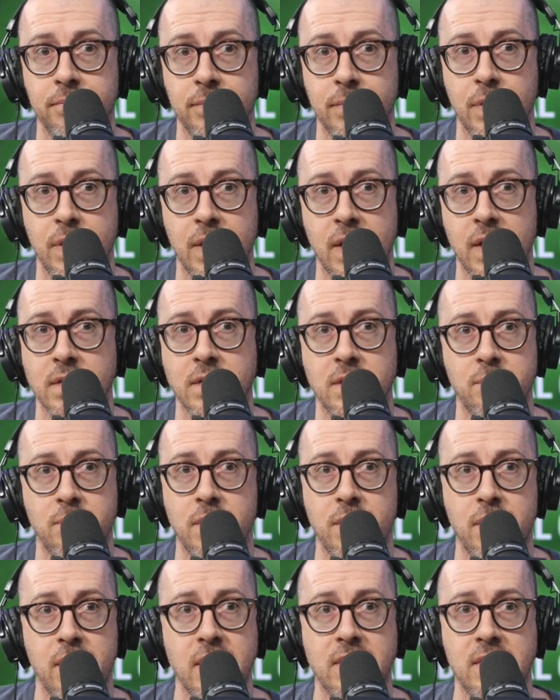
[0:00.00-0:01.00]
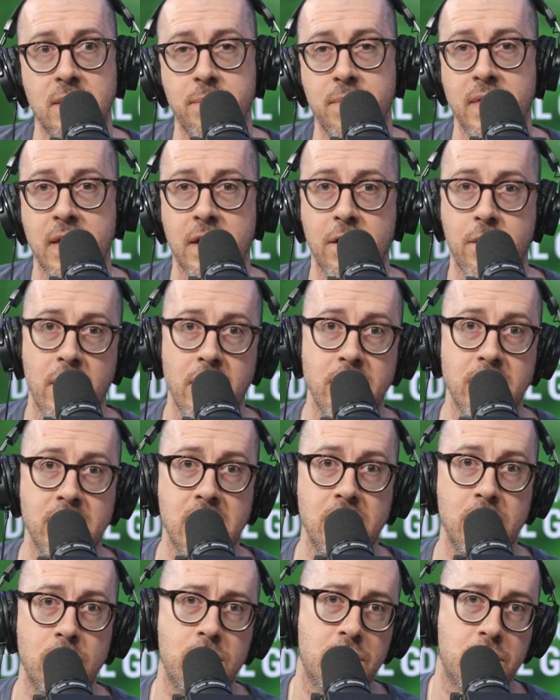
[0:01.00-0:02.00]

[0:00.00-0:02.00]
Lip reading: You think it's something that credit unions can do?